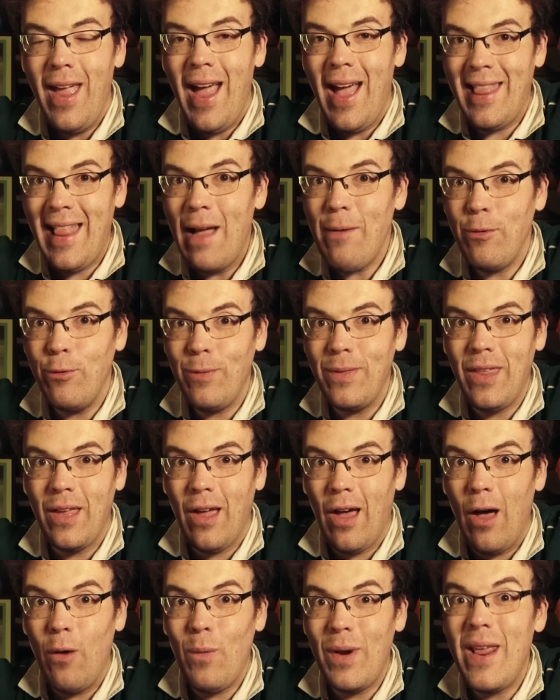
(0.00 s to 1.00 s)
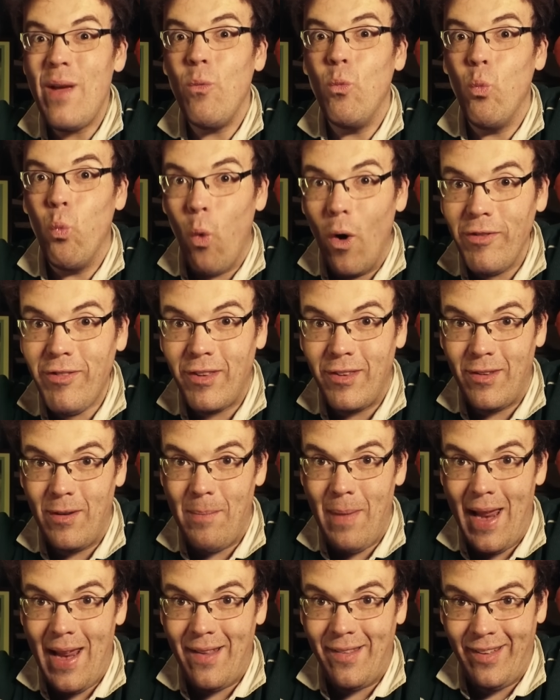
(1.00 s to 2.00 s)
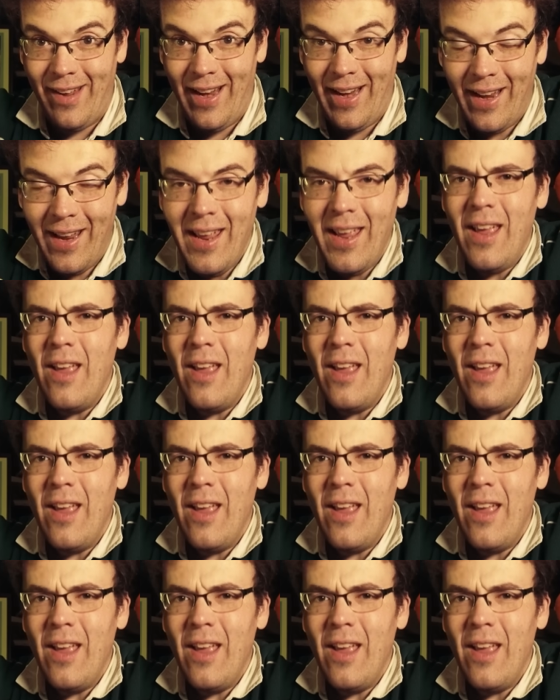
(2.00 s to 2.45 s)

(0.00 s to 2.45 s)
And that was with the car when it wasn't amazing.